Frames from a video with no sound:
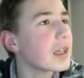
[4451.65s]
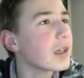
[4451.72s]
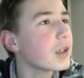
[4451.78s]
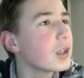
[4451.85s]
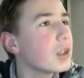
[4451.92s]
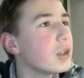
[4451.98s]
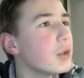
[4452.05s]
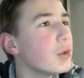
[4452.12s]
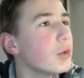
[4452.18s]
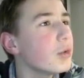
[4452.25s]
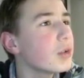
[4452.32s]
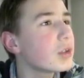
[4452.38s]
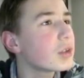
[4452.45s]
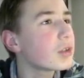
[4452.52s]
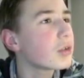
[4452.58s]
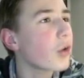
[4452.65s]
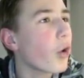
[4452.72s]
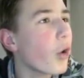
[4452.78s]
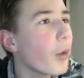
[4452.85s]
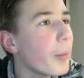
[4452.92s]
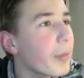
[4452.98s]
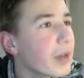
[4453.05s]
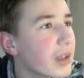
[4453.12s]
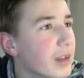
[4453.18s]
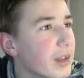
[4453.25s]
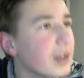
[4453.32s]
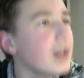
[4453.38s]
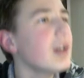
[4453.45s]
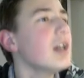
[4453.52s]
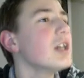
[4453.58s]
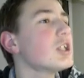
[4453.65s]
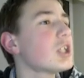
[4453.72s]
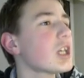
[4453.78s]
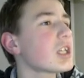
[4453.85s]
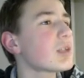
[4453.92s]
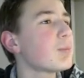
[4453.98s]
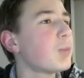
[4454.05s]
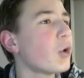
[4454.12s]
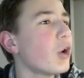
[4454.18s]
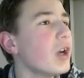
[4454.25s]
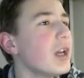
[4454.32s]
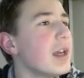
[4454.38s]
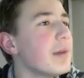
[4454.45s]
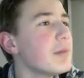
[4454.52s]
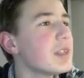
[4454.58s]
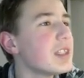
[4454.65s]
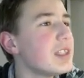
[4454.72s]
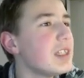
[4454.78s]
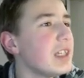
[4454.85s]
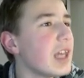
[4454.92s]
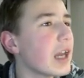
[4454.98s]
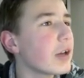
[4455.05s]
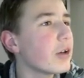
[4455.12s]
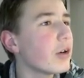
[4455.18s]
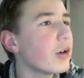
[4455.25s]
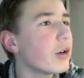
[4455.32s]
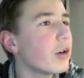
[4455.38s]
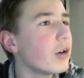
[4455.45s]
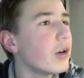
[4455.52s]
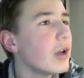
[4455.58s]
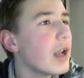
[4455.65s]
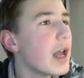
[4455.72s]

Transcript: AQ, Tomrd, Chess Poems, Diego,